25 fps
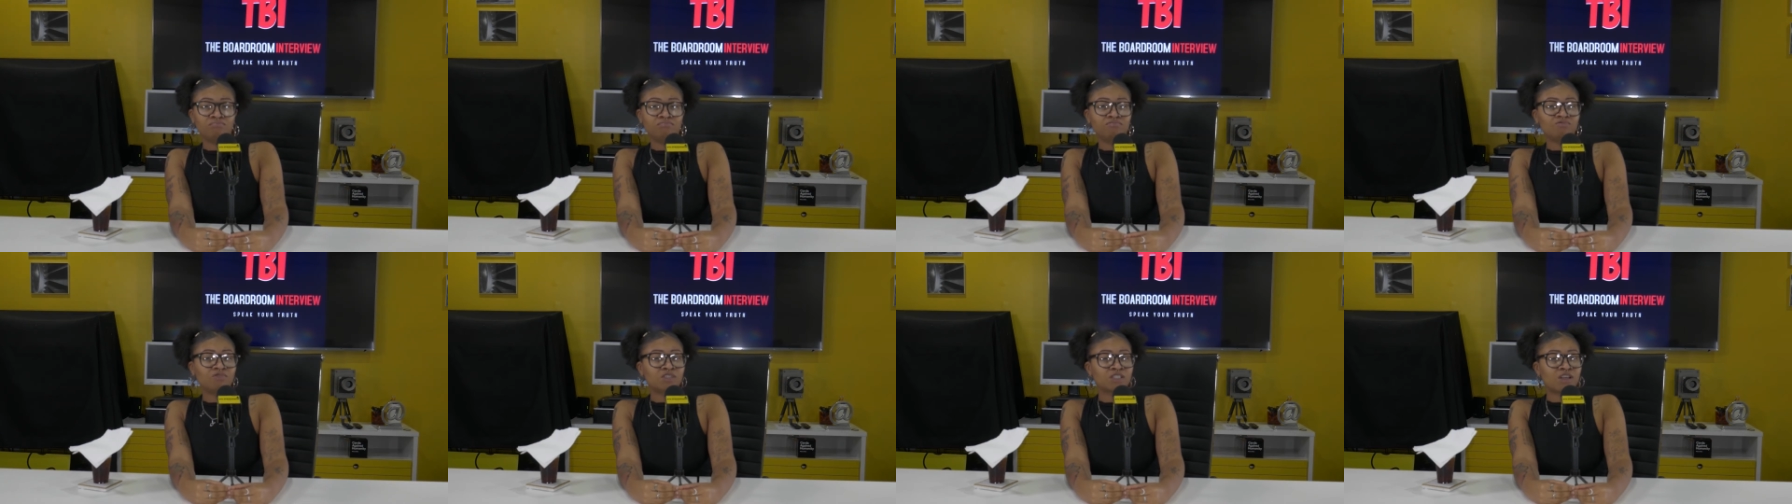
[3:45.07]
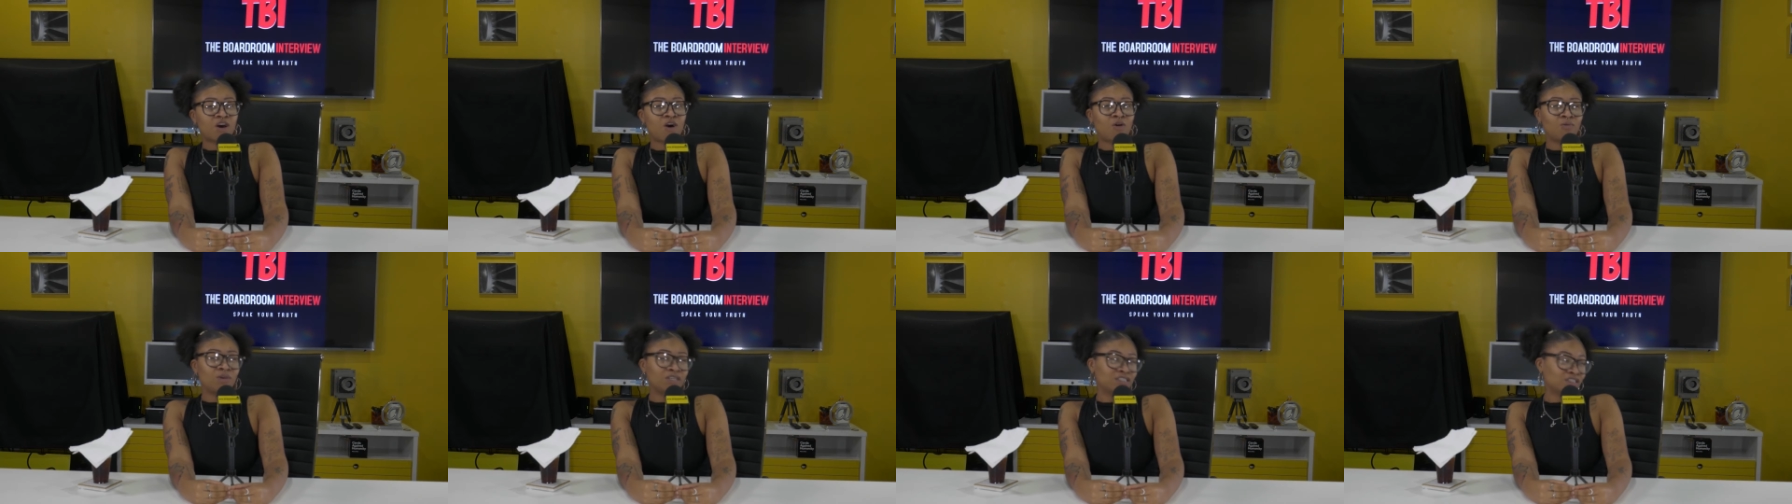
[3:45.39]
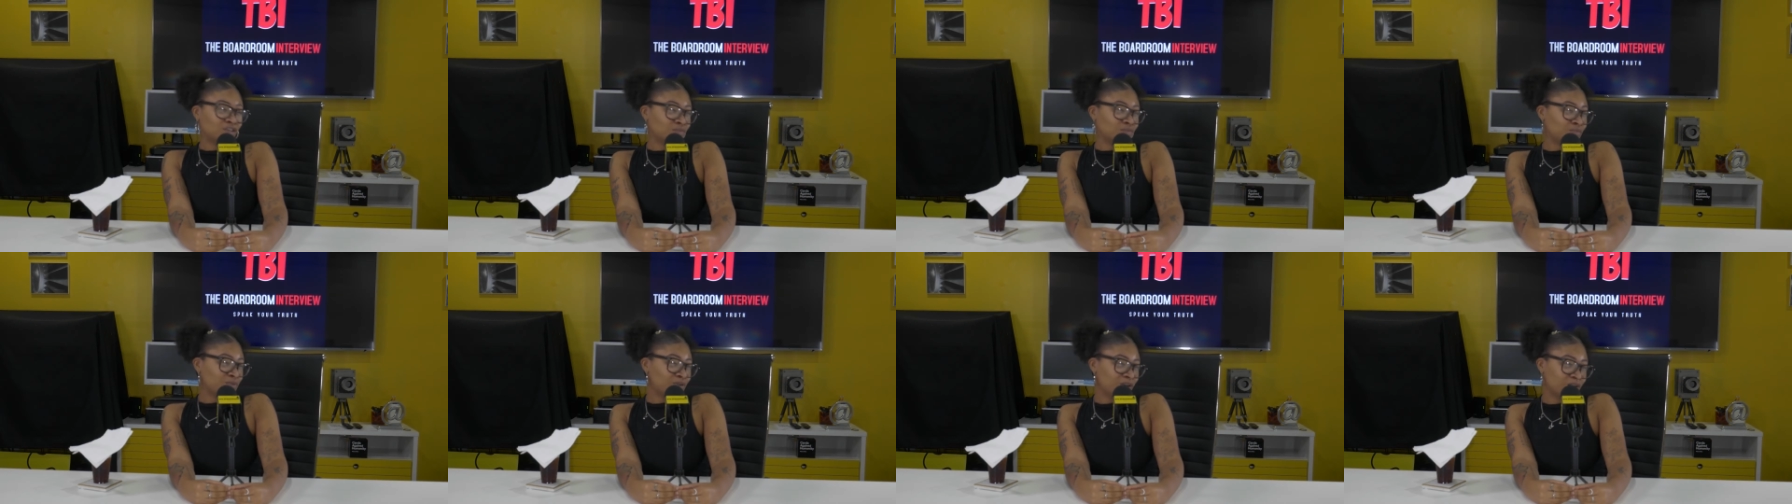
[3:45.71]
was always
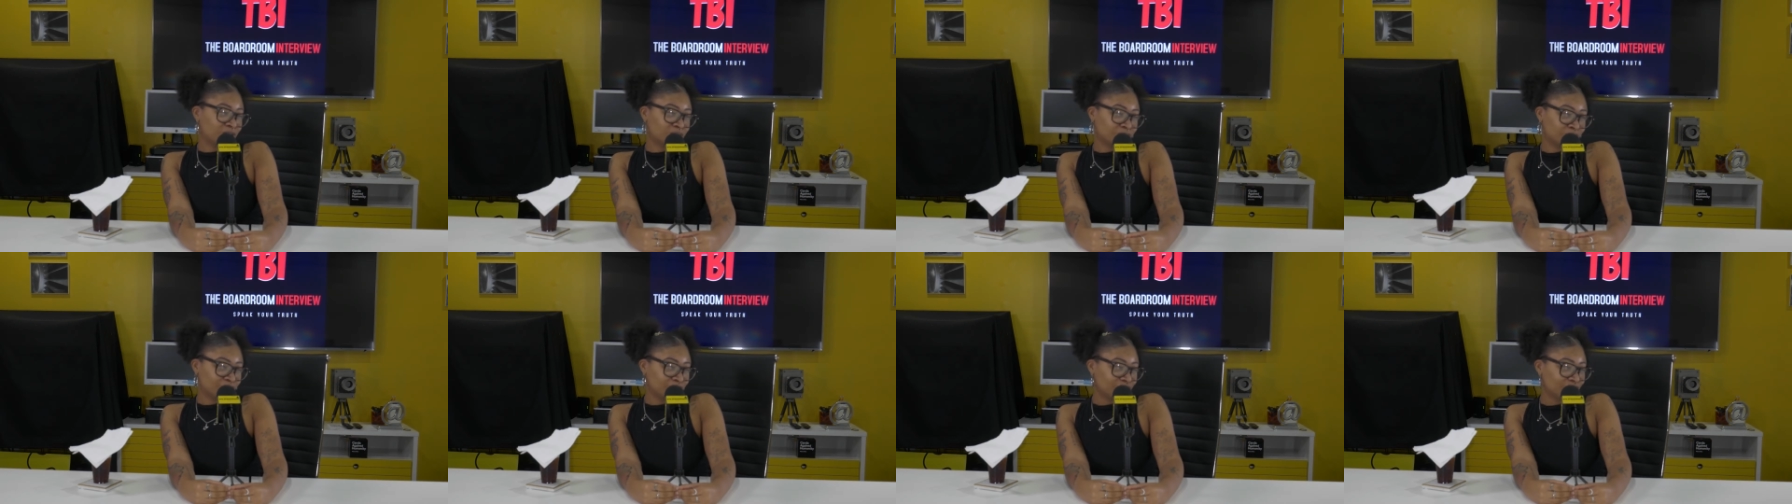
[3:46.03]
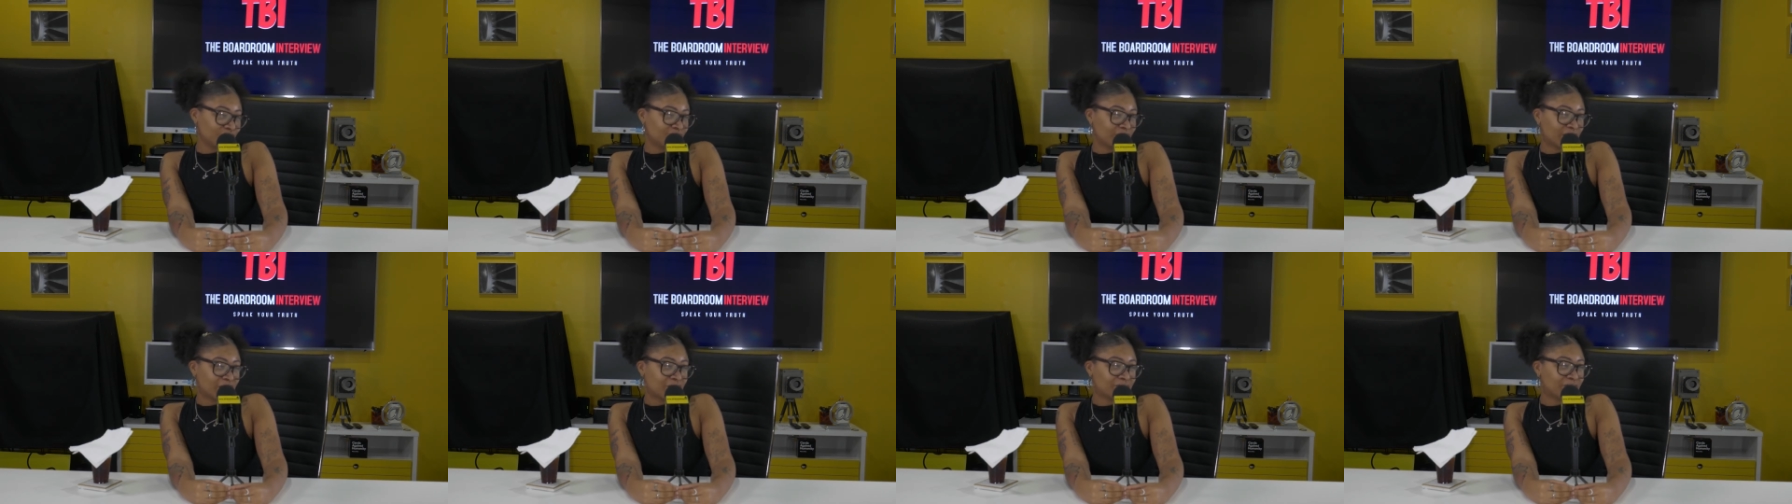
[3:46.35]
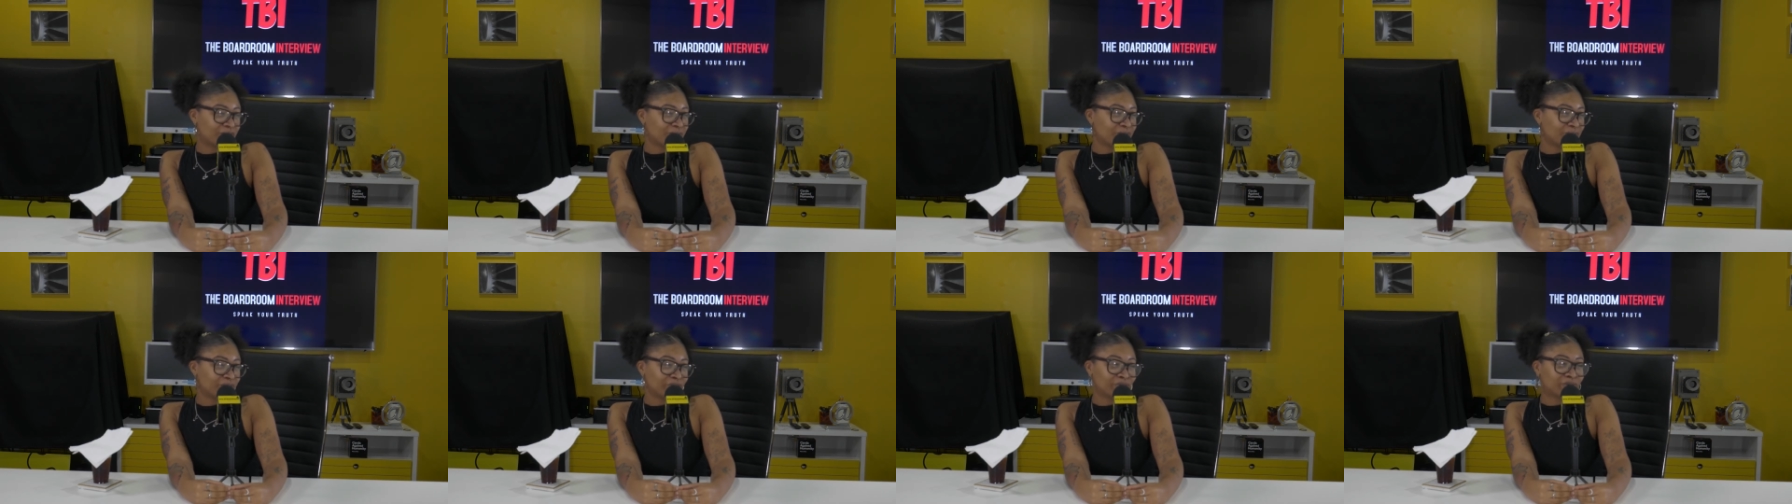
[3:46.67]
approached by
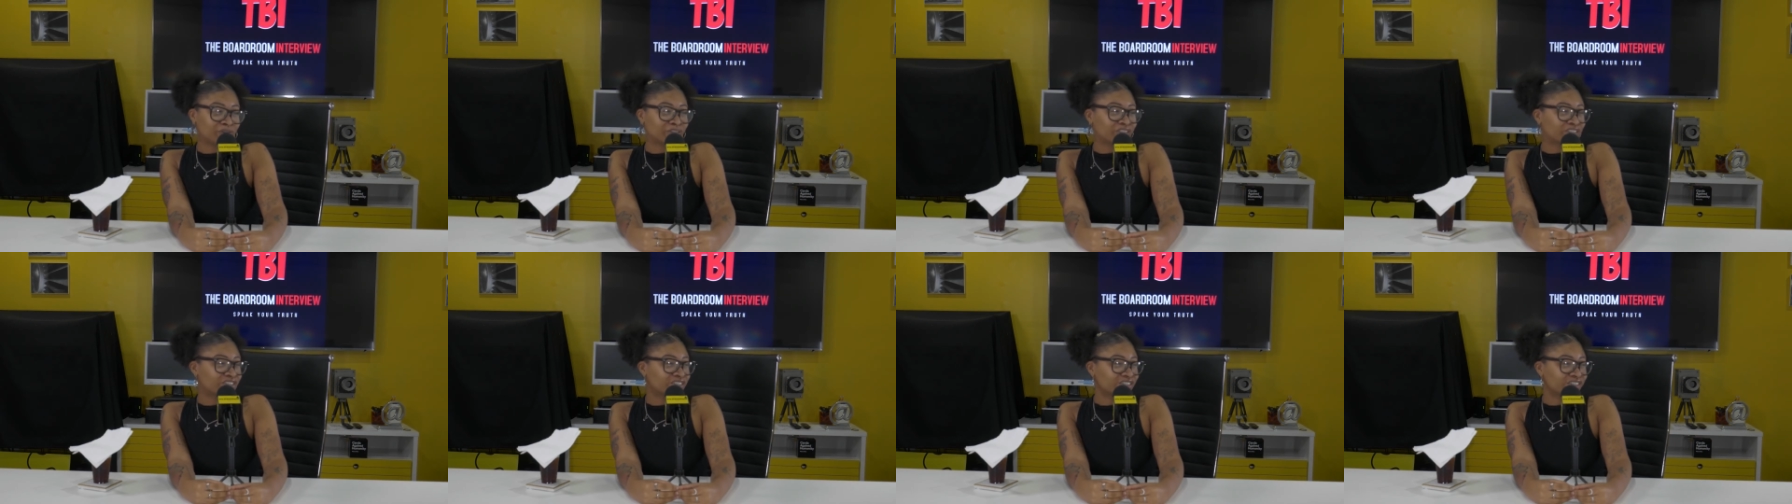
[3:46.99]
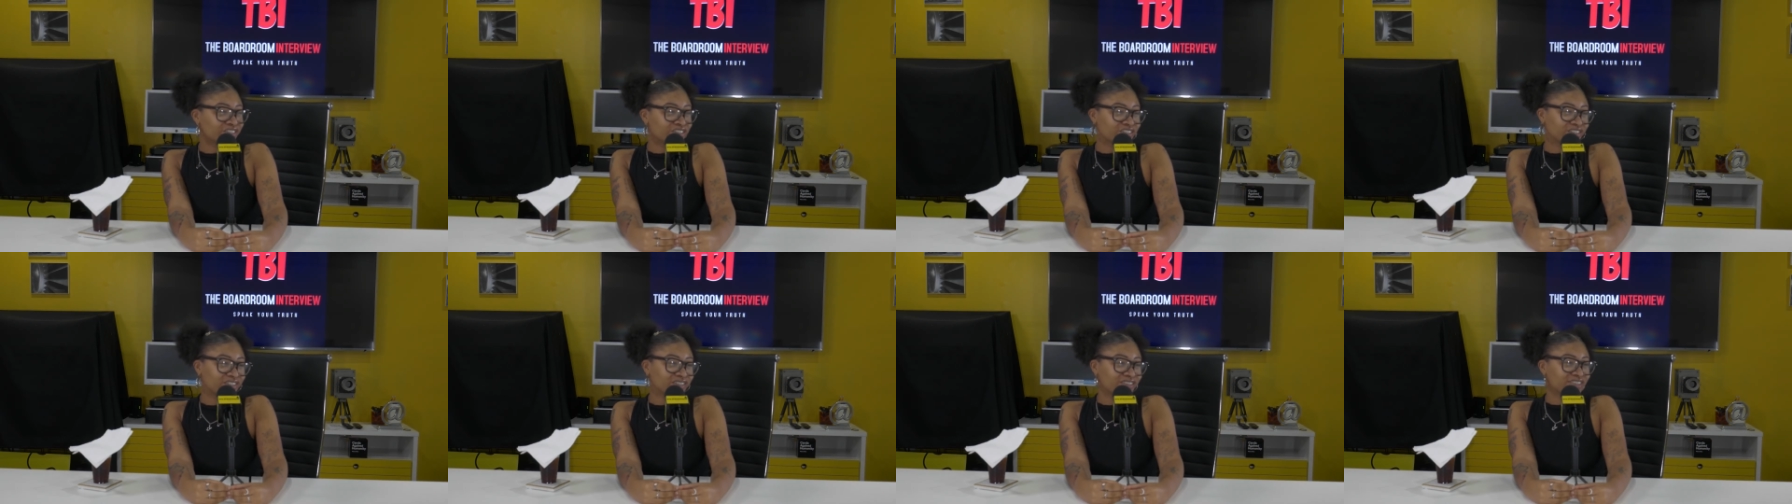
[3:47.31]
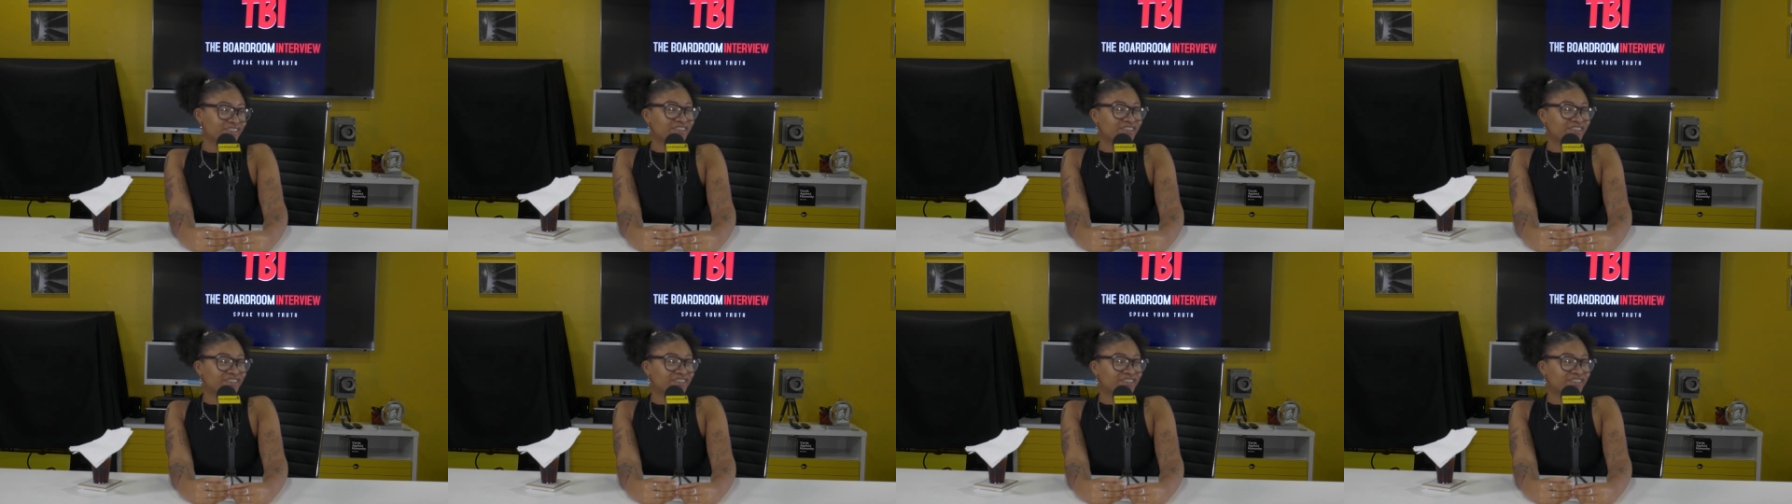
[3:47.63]
promoters.